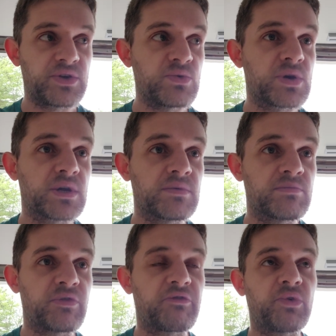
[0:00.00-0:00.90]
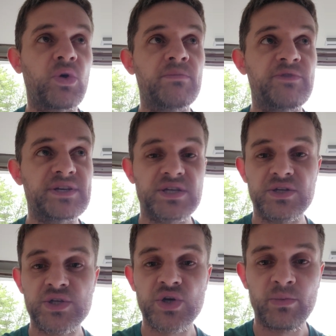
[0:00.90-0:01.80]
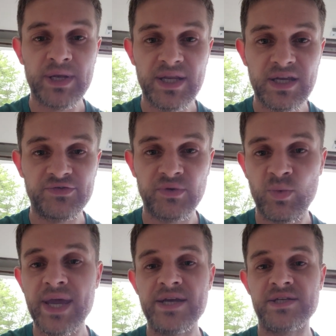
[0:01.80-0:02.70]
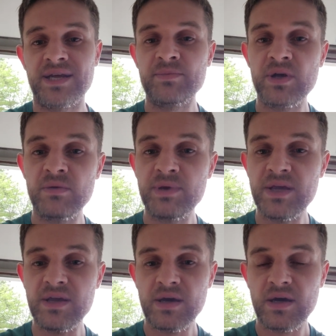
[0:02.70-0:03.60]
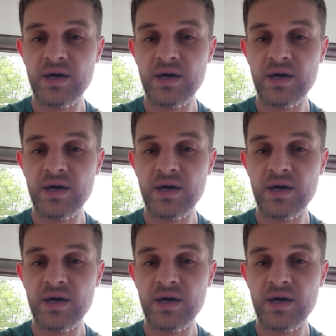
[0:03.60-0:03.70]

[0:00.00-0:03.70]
You can perform this in so many different ways, and I'm going to be